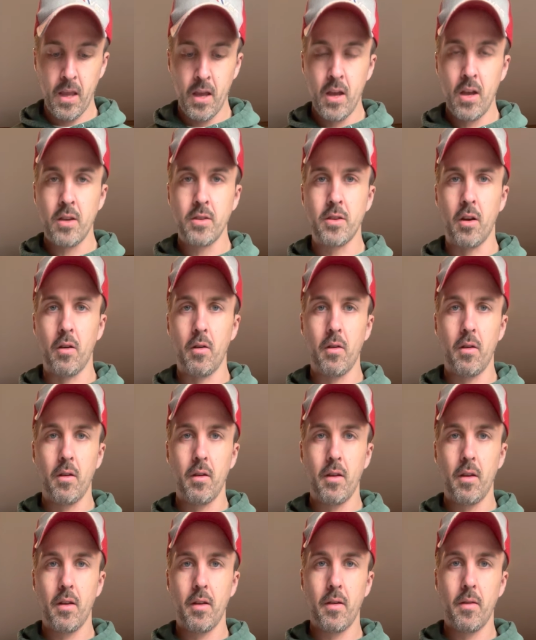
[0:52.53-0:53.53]
So
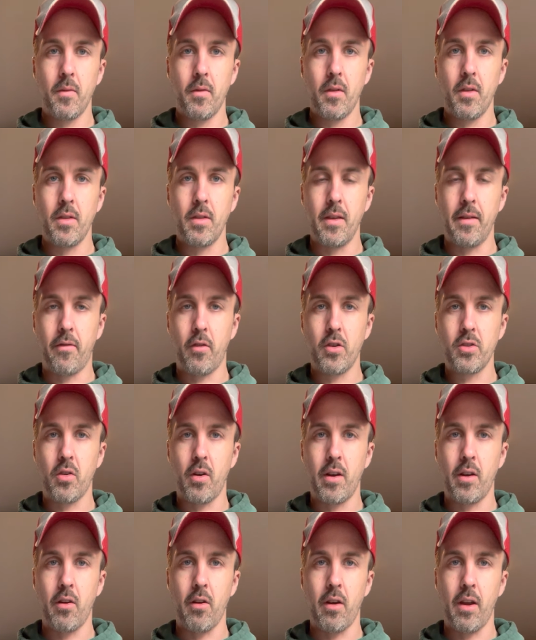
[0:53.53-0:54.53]
the first
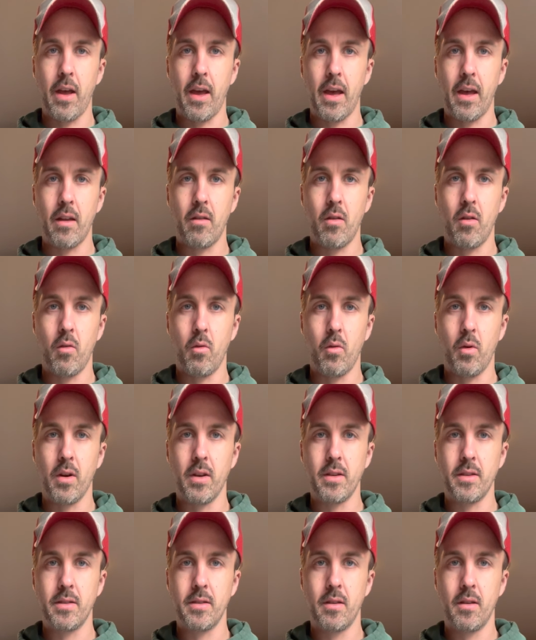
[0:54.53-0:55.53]
grinder I had
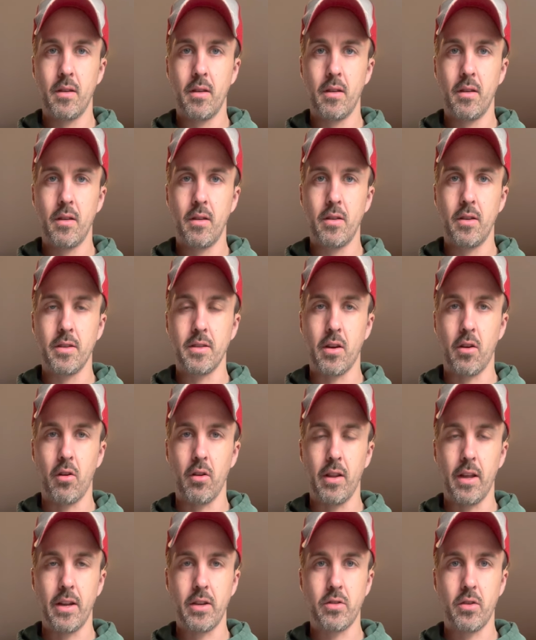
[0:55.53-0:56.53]
was just an
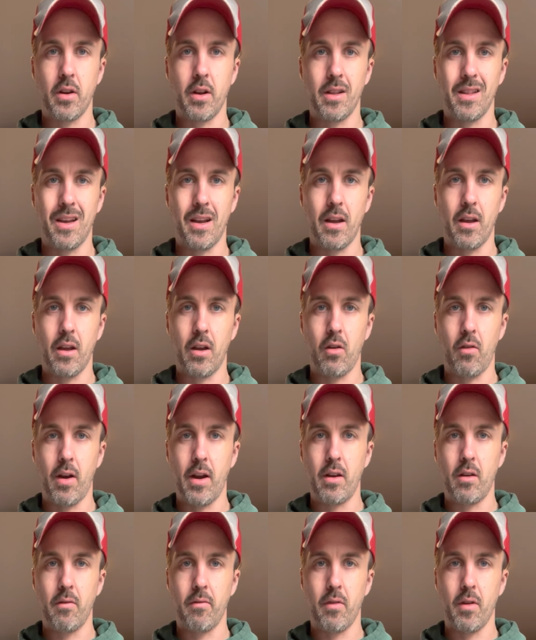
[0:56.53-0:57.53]
electric
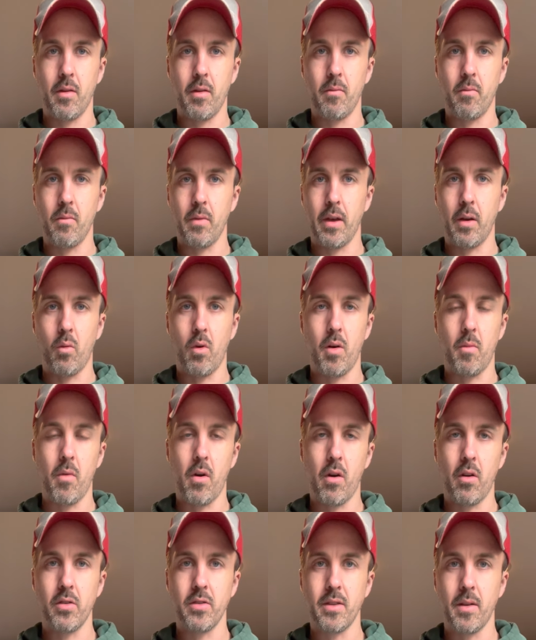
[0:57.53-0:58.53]
grinder from like
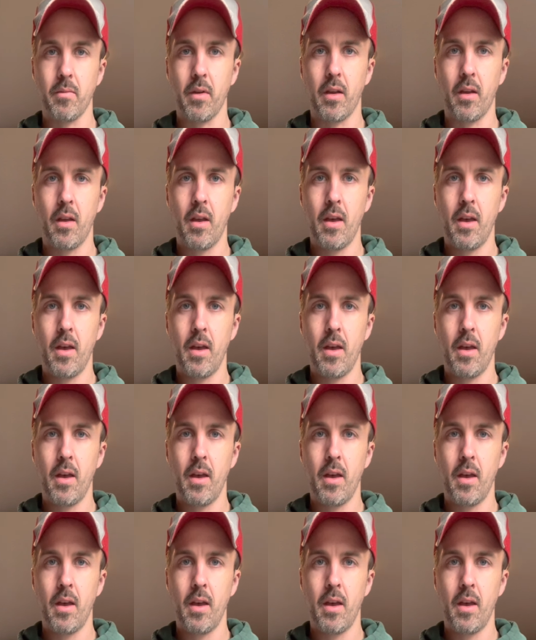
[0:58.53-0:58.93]
Walmart or something.